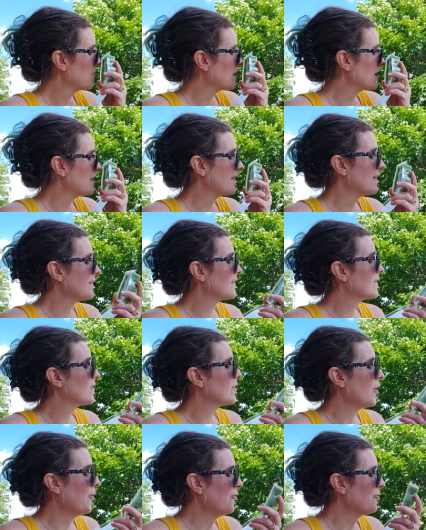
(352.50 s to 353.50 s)
Because it's
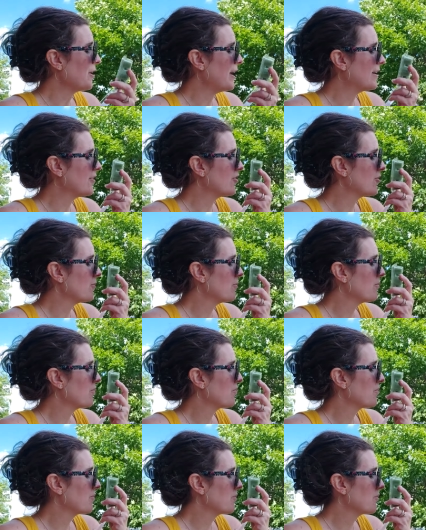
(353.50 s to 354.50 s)
so fresh
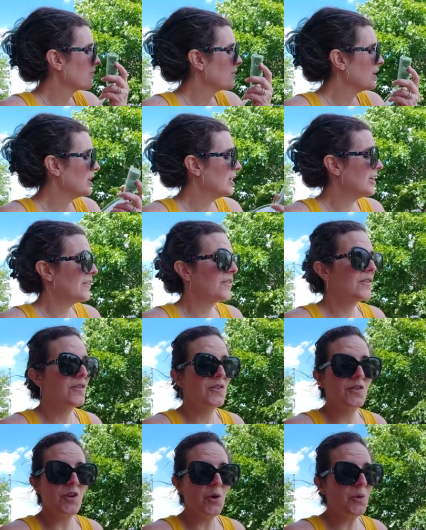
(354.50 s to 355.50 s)
and
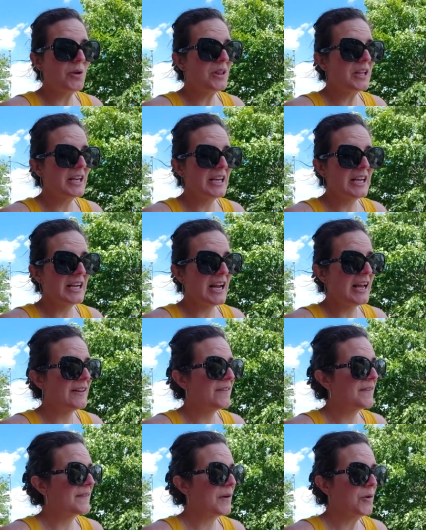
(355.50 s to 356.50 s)
so clean
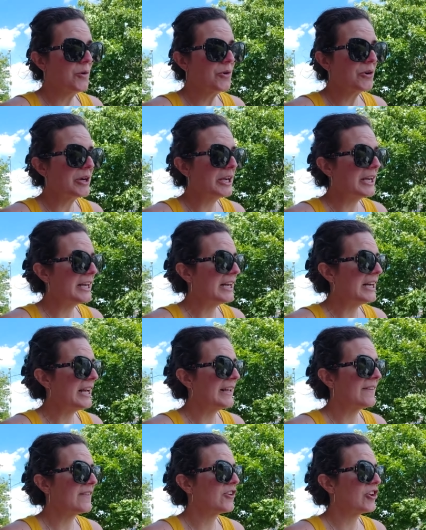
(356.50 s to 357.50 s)
and so green.
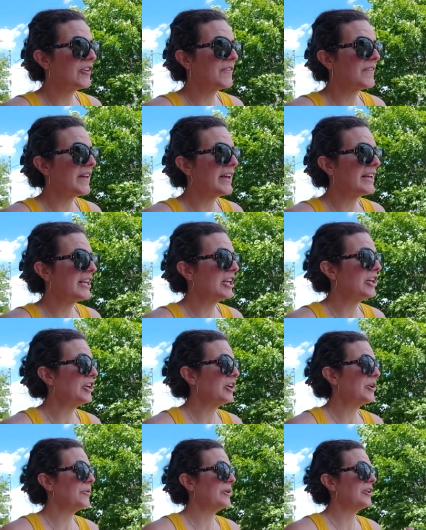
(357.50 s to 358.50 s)
It's just like, you
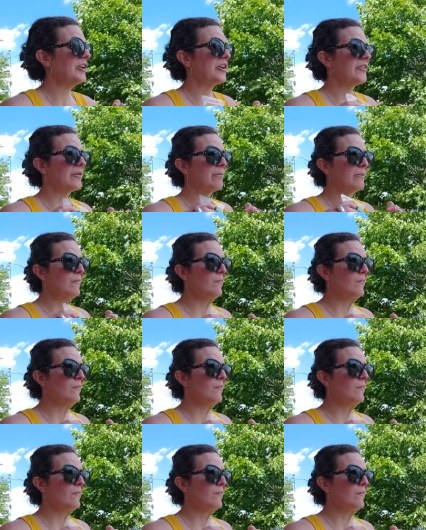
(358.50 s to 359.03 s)
know, and you hear the